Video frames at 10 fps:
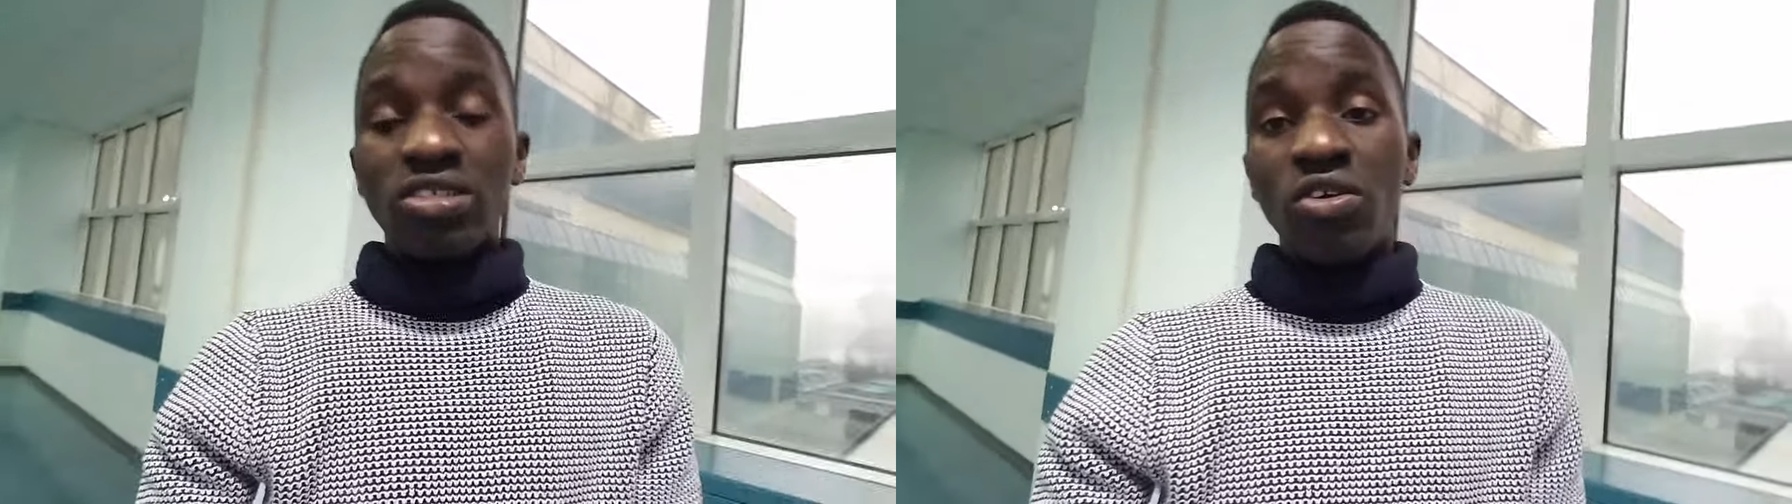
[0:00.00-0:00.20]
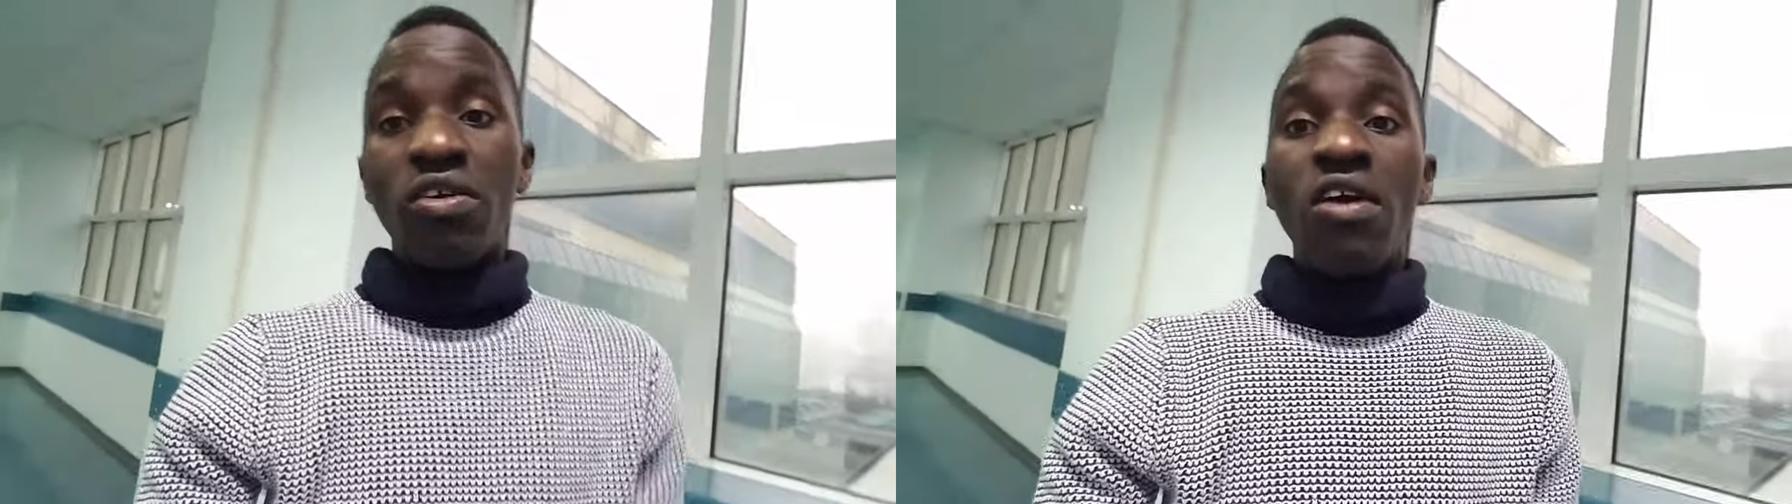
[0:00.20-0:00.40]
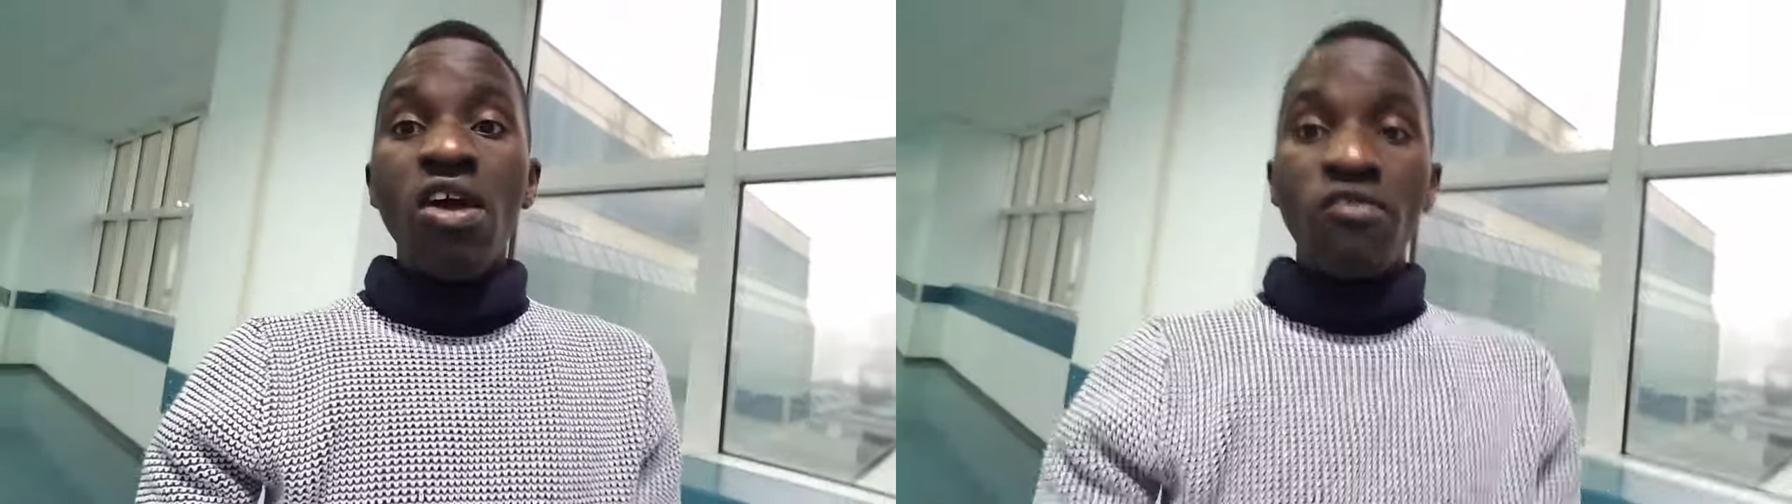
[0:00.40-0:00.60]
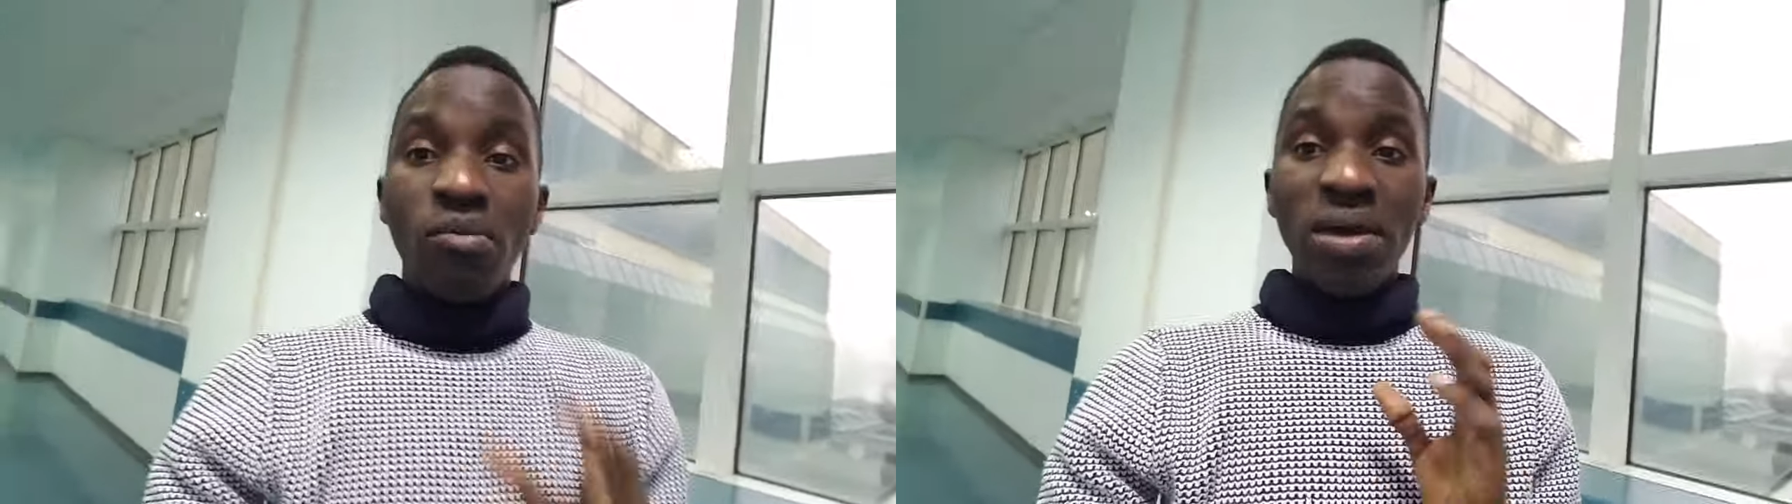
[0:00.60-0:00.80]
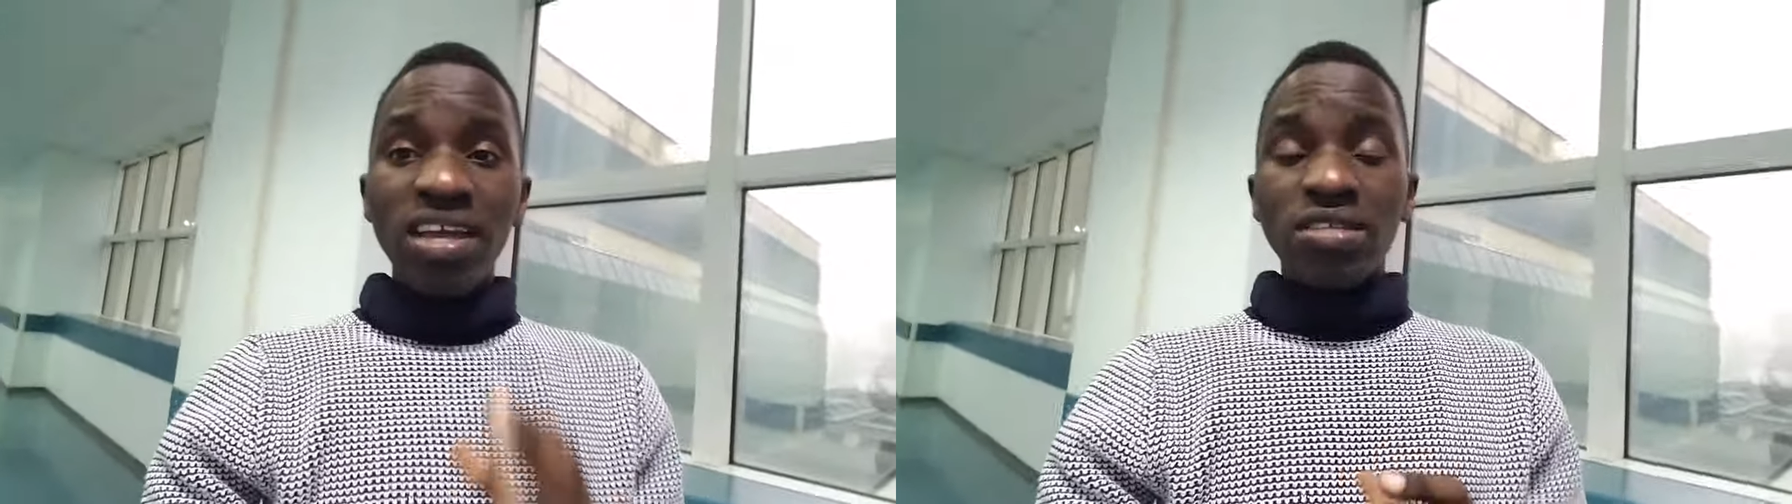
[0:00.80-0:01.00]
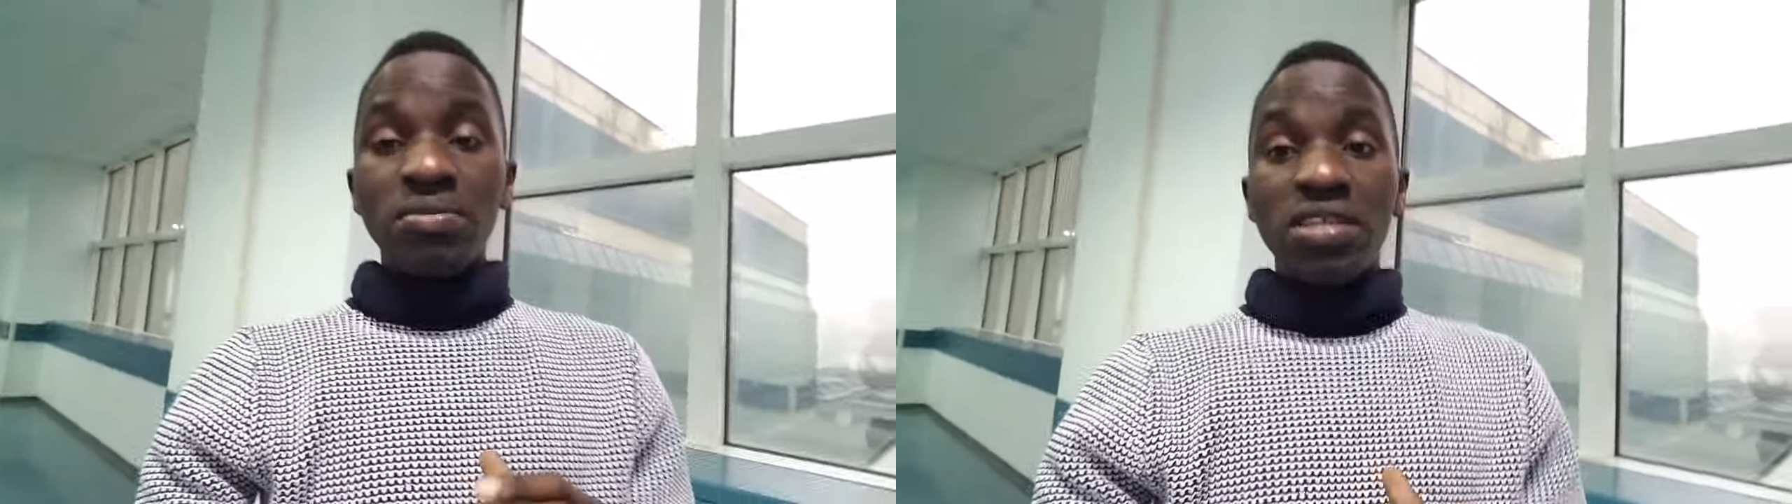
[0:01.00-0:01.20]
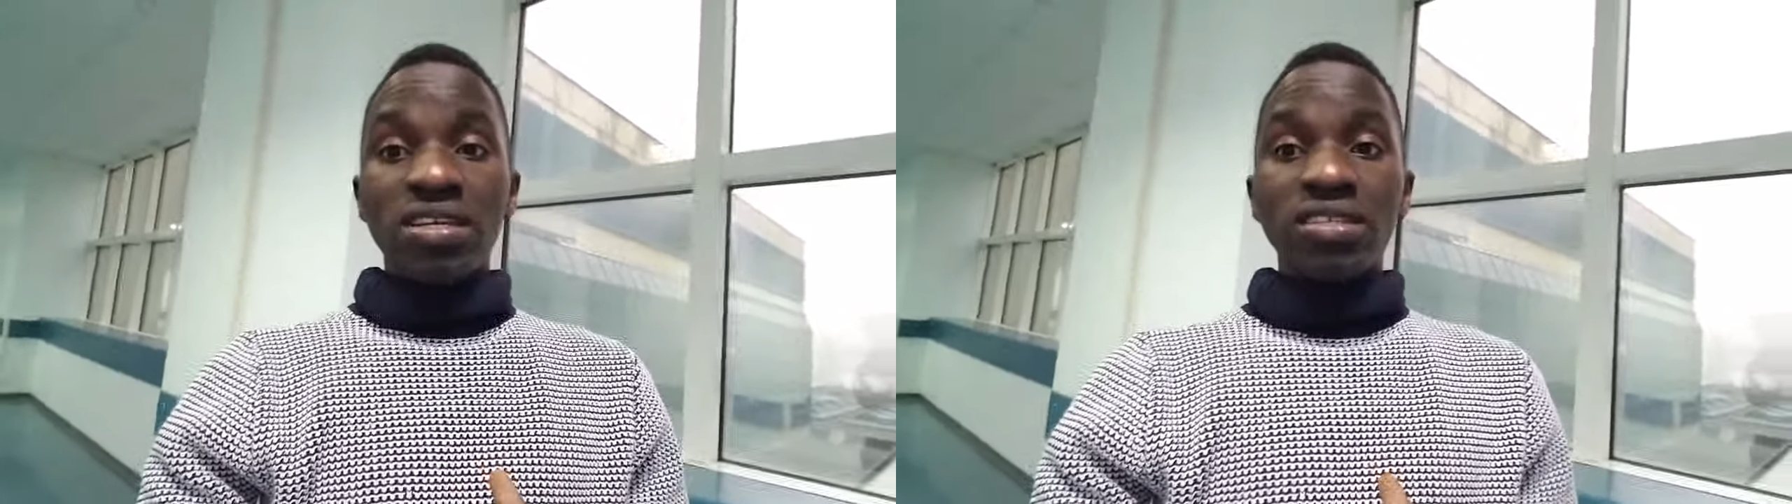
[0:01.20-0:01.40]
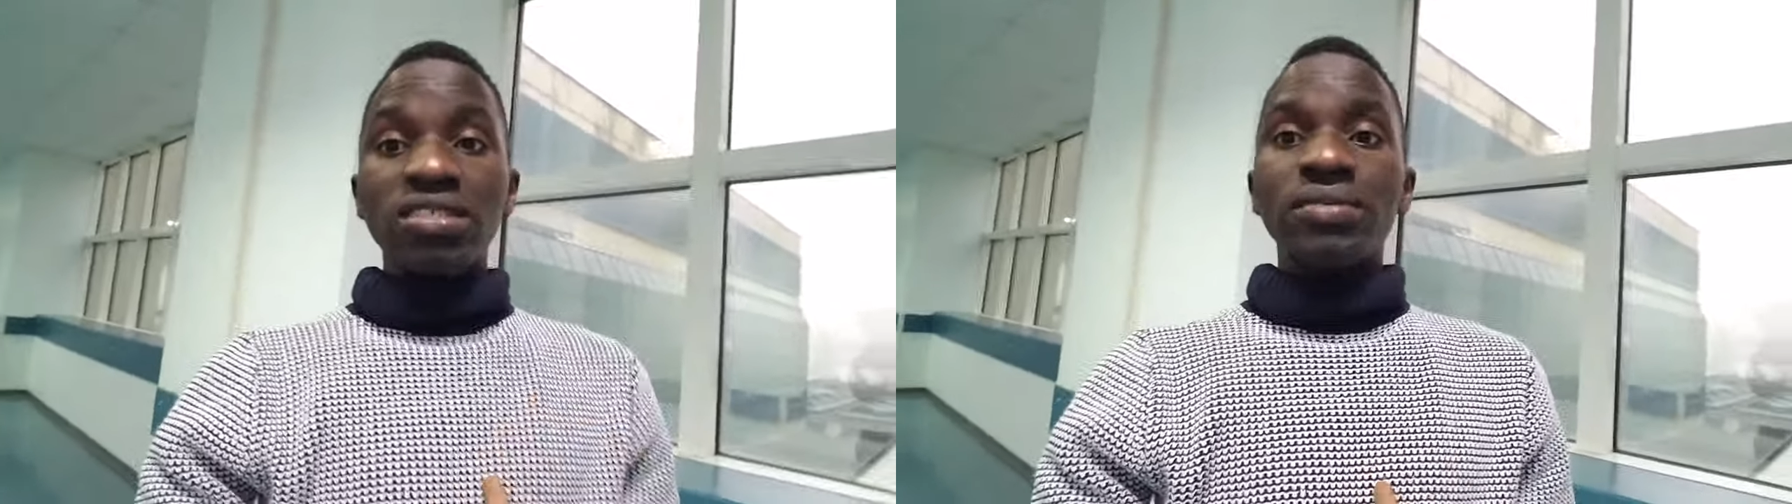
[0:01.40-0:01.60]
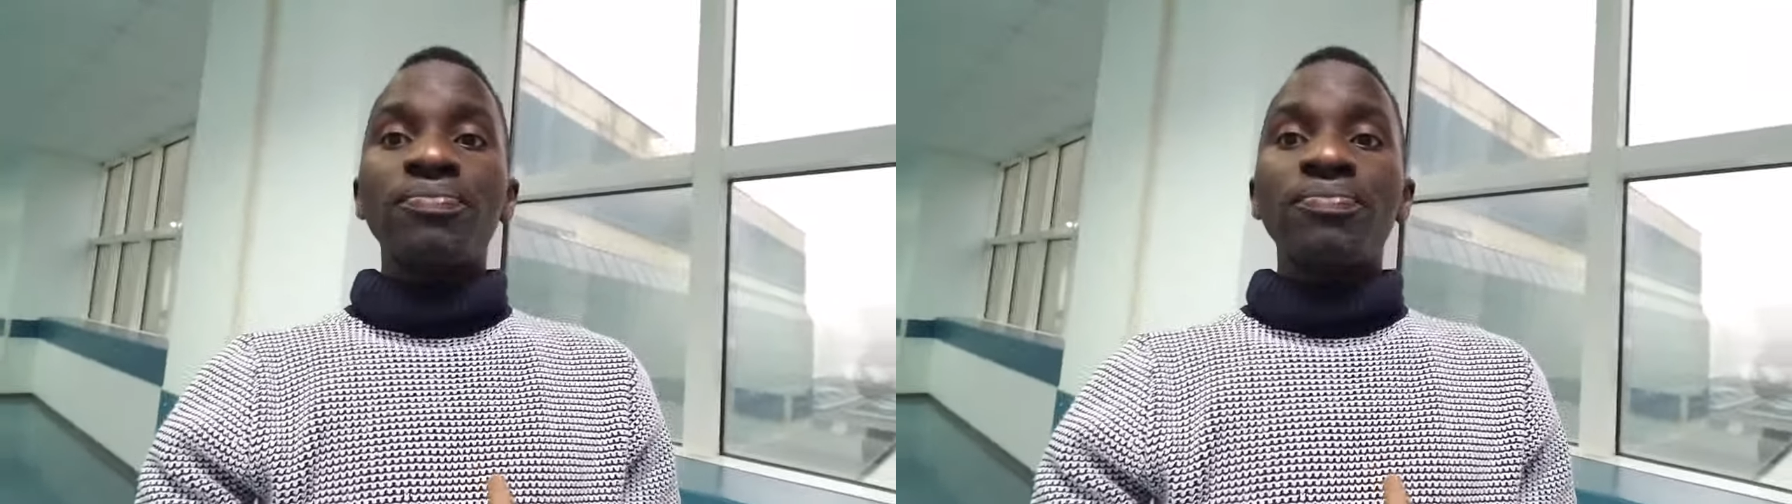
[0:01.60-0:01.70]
so for my experience